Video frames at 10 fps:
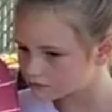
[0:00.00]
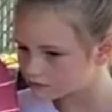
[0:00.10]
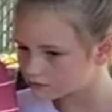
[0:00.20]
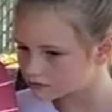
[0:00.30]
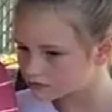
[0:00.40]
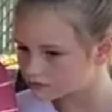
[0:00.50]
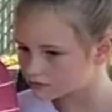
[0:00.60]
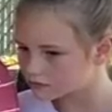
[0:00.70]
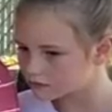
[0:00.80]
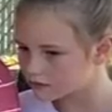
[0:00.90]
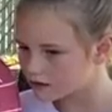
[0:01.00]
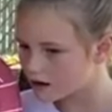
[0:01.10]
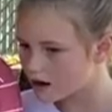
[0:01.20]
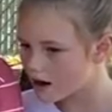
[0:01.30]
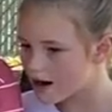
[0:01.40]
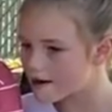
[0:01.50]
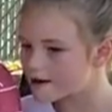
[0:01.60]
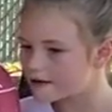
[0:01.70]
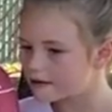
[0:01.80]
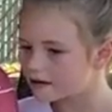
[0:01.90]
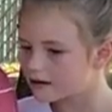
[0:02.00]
[no speech]